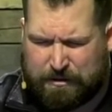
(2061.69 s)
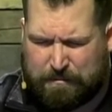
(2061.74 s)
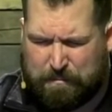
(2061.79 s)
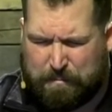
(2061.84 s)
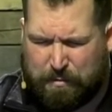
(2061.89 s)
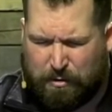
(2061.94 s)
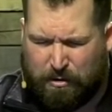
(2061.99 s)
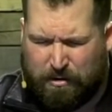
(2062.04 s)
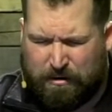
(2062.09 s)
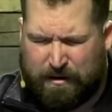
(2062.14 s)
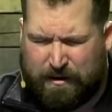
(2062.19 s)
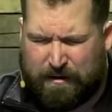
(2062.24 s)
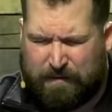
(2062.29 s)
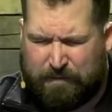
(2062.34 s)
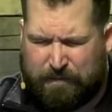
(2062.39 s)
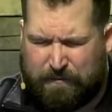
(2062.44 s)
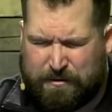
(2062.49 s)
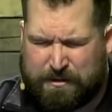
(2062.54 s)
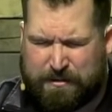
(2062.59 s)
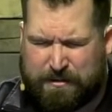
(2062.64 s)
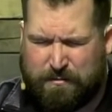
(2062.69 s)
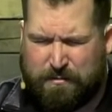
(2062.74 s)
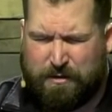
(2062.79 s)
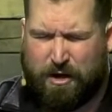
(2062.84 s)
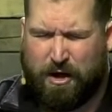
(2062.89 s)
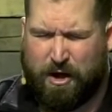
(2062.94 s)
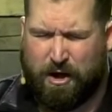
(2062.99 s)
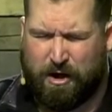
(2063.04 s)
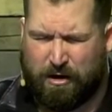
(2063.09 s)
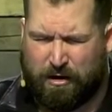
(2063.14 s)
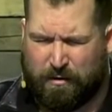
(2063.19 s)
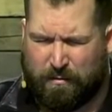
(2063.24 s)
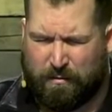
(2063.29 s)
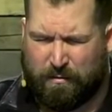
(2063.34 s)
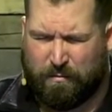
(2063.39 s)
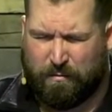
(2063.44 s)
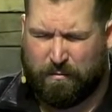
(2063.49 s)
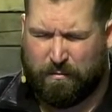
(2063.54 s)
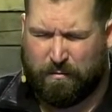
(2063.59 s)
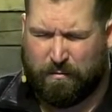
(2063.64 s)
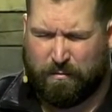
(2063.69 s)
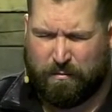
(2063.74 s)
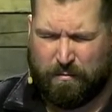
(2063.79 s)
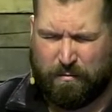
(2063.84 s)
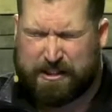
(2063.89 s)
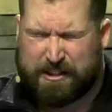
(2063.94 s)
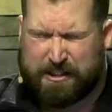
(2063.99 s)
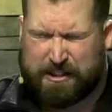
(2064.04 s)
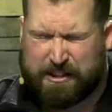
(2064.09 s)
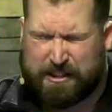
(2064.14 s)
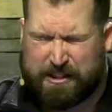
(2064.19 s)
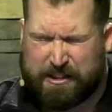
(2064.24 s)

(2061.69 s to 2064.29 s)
a burden for so long was received